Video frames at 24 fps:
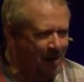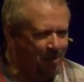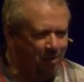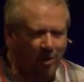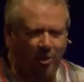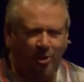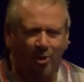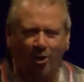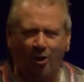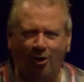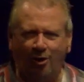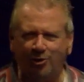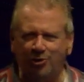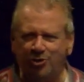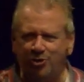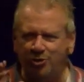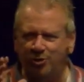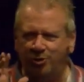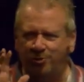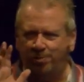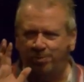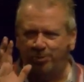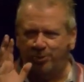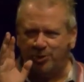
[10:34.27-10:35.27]
because
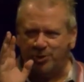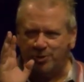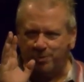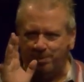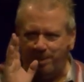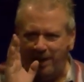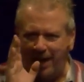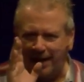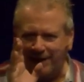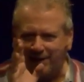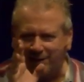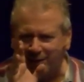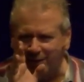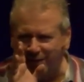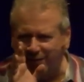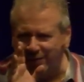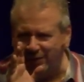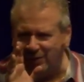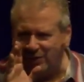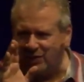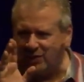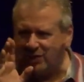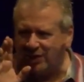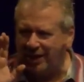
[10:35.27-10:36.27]
your perspective
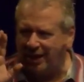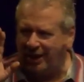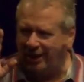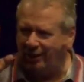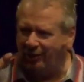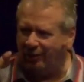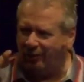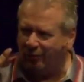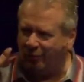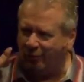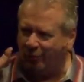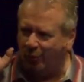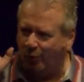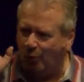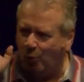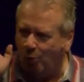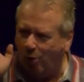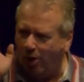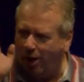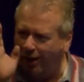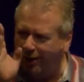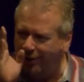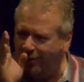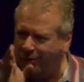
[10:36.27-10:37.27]
is seen through
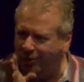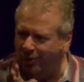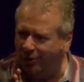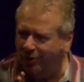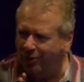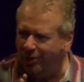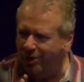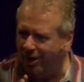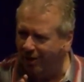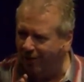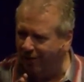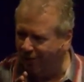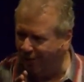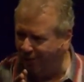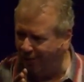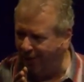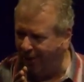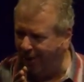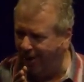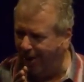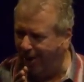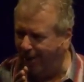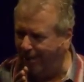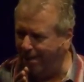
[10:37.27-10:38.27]
what you're
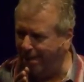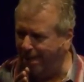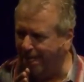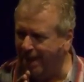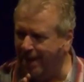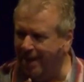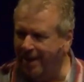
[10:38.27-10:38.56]
covering up.